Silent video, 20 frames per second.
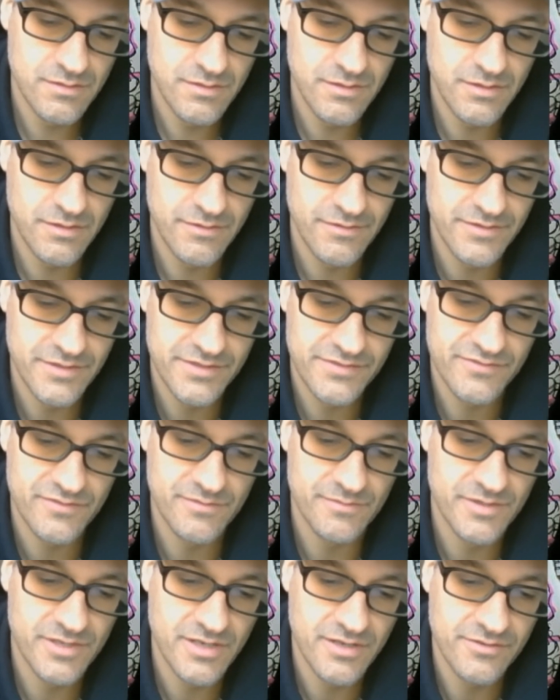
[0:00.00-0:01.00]
Here it is
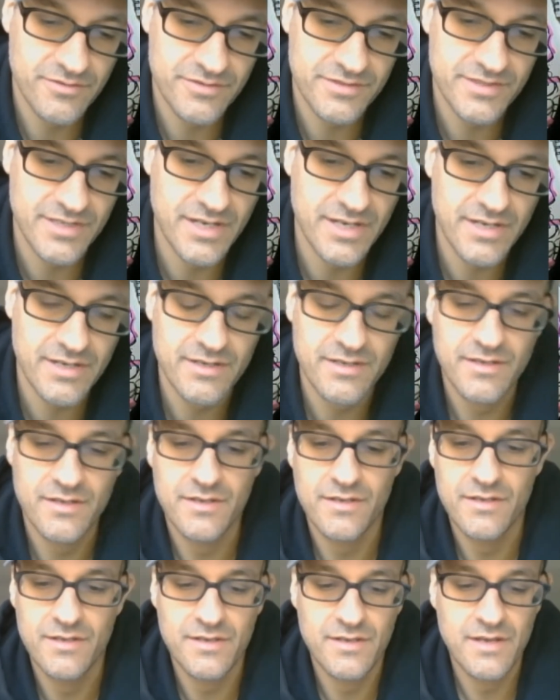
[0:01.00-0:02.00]
from the other side.
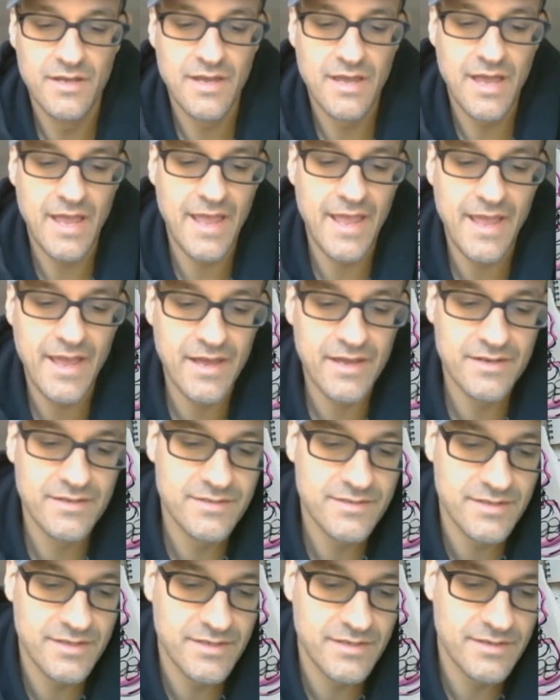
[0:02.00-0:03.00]

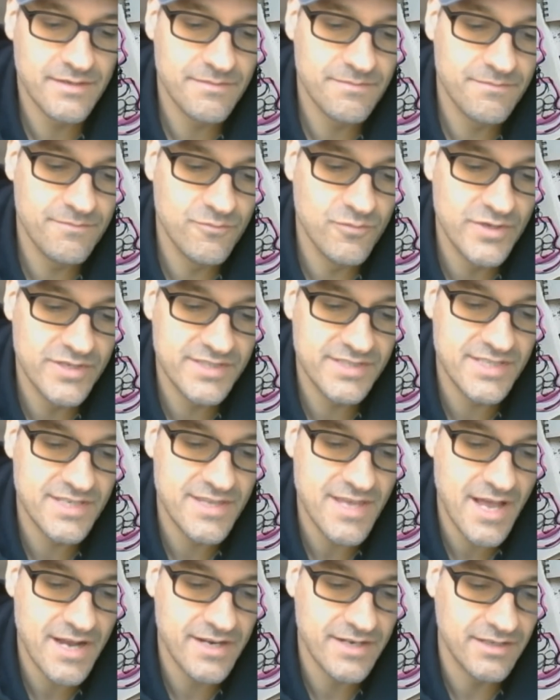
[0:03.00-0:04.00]
And we see
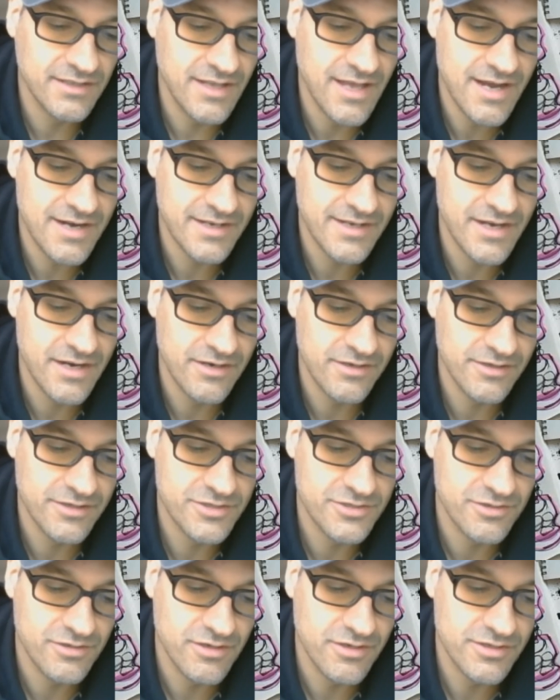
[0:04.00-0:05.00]
that in a lot of
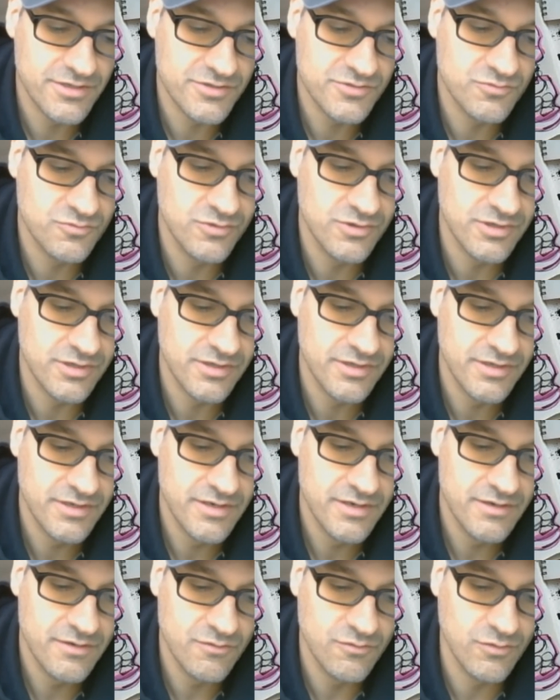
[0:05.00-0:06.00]
caricature artists' work,
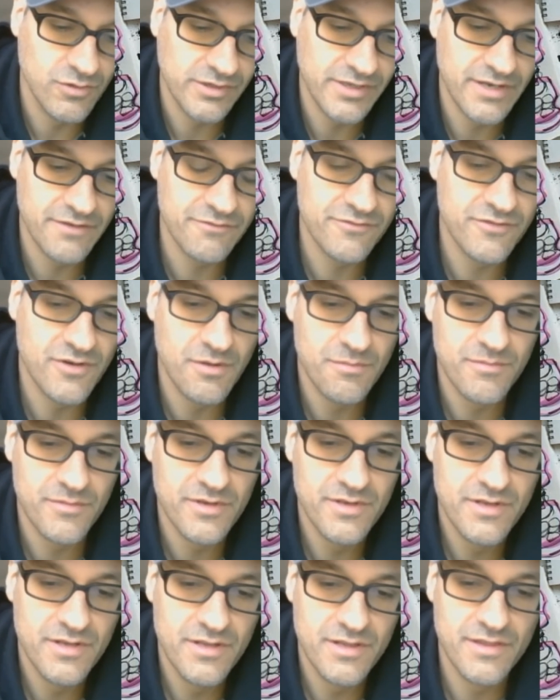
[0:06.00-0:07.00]
working
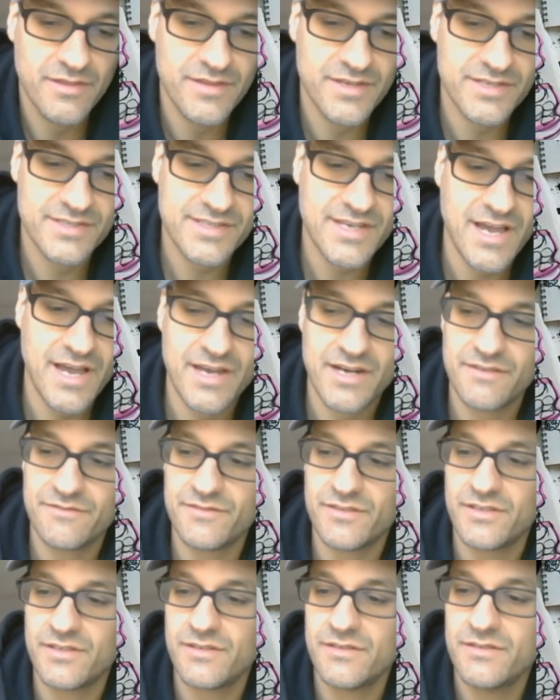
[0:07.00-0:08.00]
from this kind
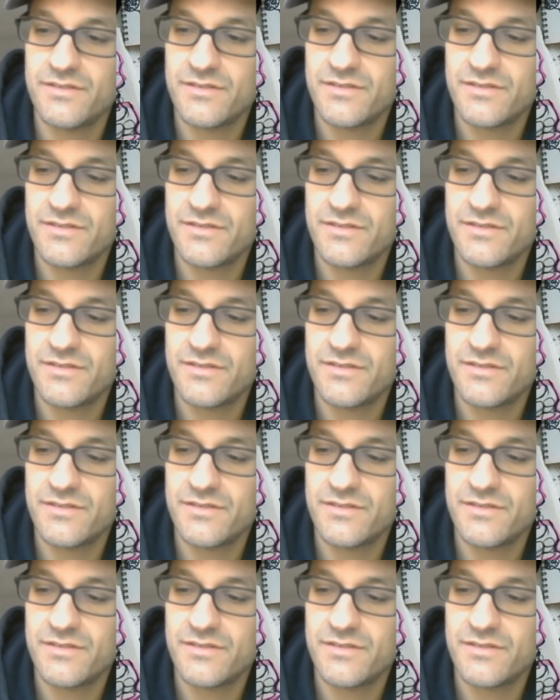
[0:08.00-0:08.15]
of a